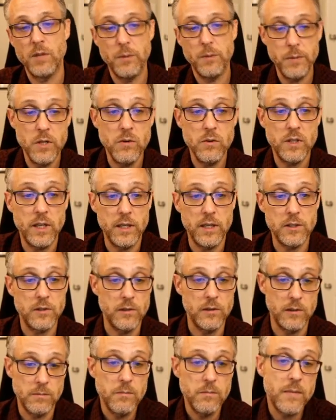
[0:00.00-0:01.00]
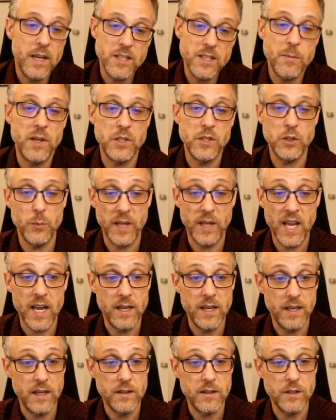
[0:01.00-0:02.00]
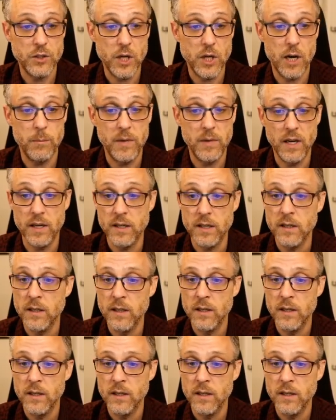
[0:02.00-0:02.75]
compute cluster as much as we can to get the job done.